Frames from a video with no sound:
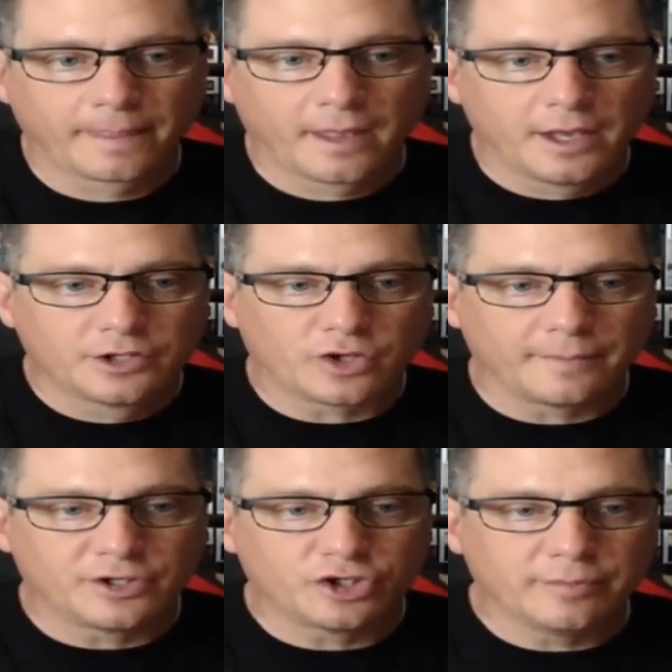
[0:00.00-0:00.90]
So I'm
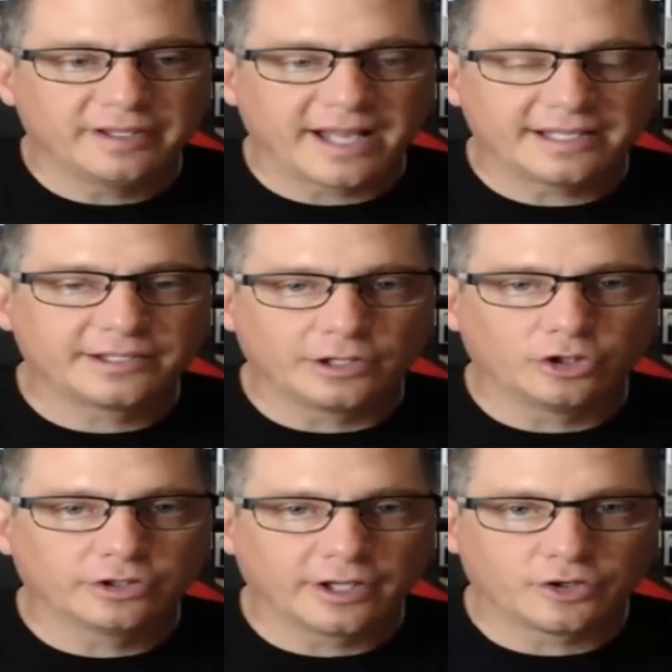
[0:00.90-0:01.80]
assuming that's the
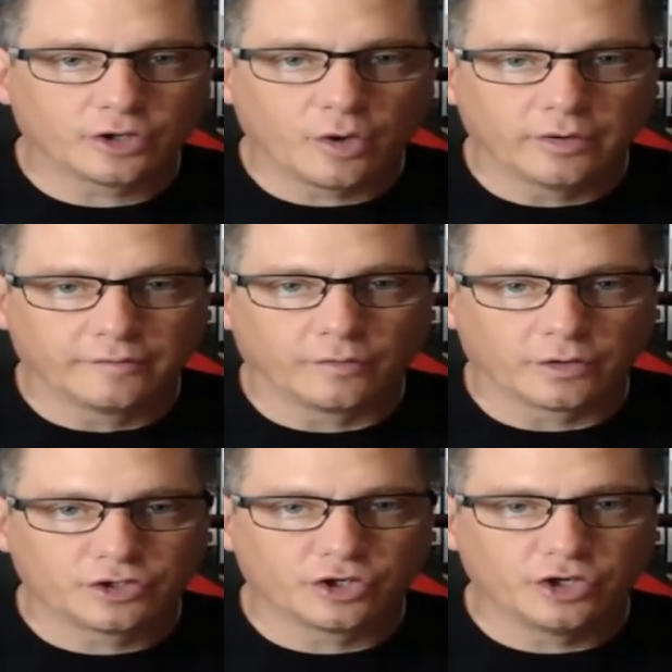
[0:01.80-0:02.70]
look that they're going for.
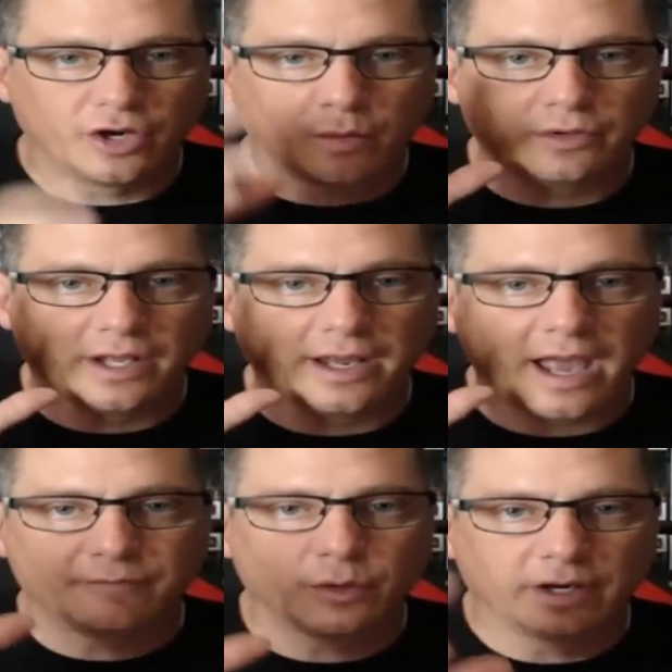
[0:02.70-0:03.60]
So you know when they
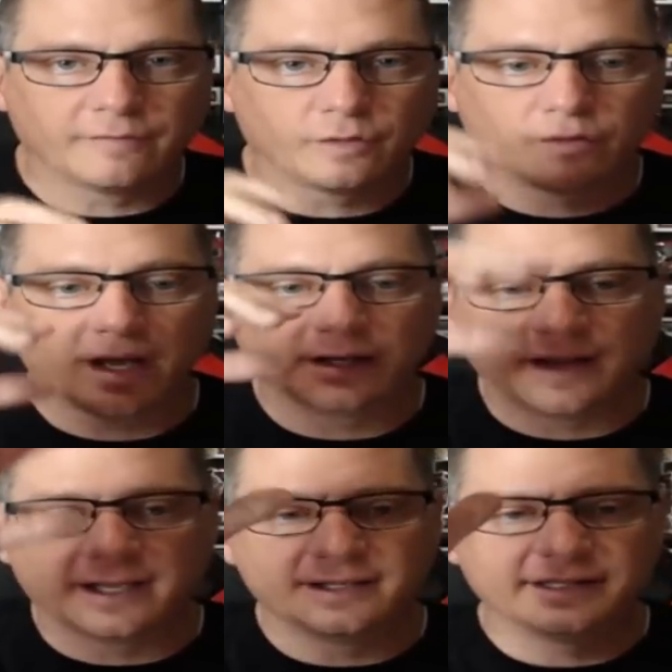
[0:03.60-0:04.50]
have you in infrared and they
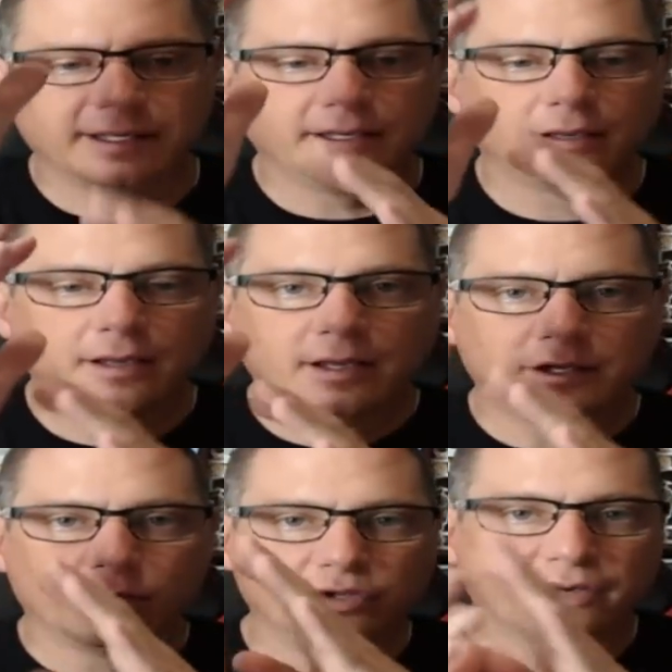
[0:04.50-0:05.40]
can see,
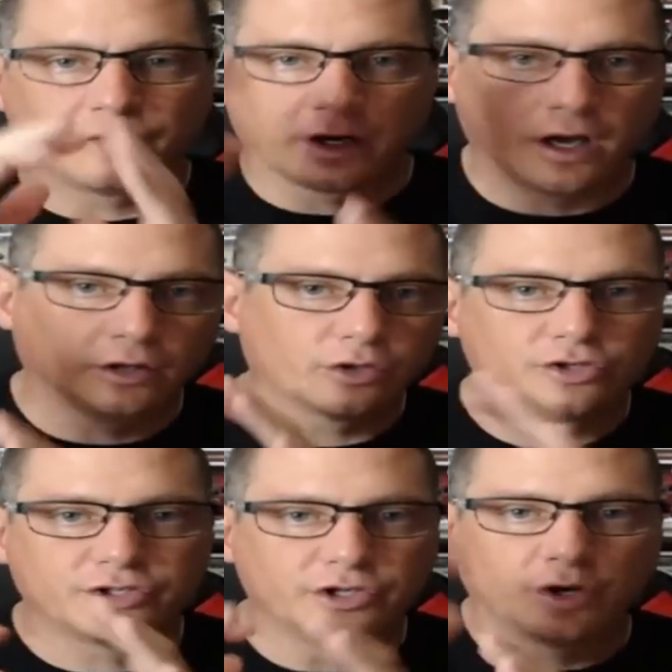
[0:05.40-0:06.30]
you know, different
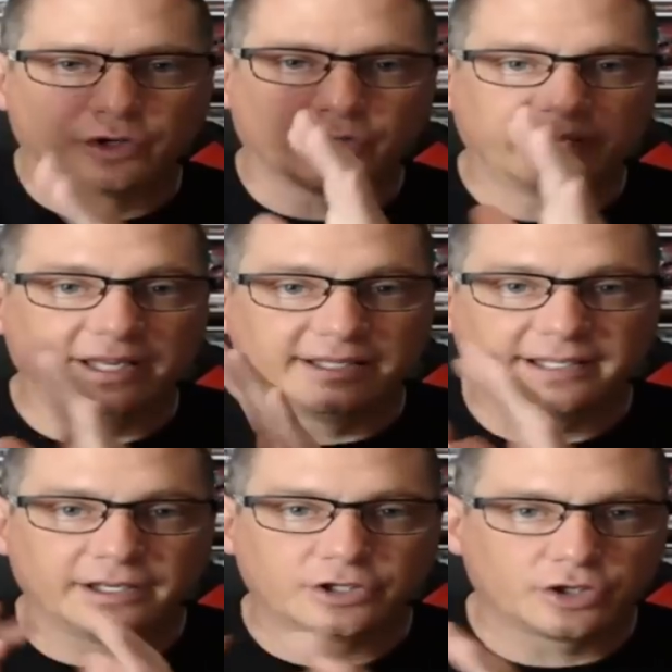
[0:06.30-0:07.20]
colors, you know, your heat
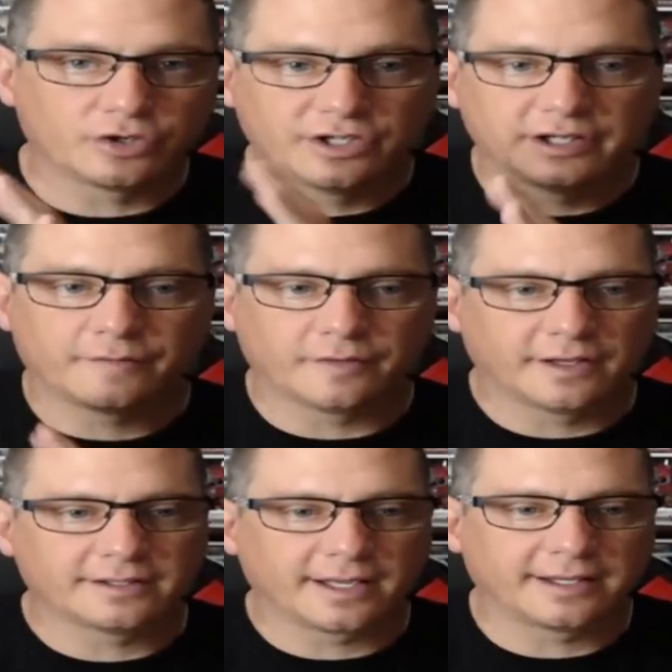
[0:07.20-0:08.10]
signatures and different
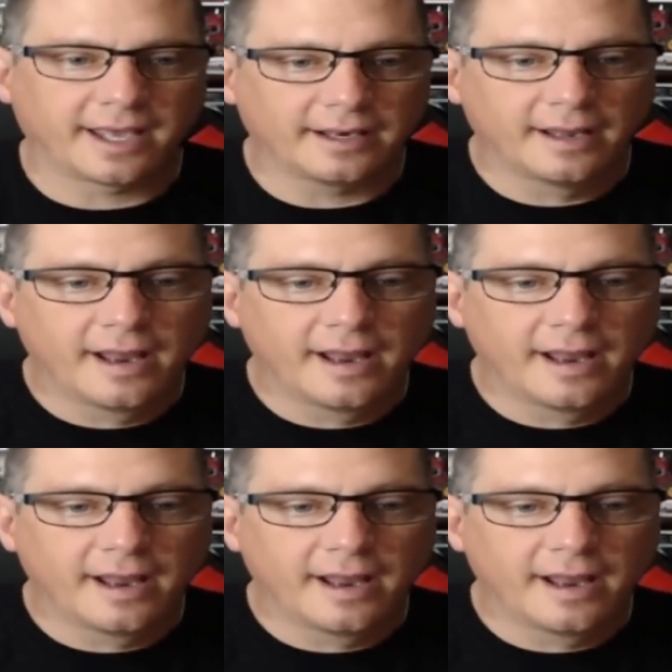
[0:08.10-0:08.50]
things like that.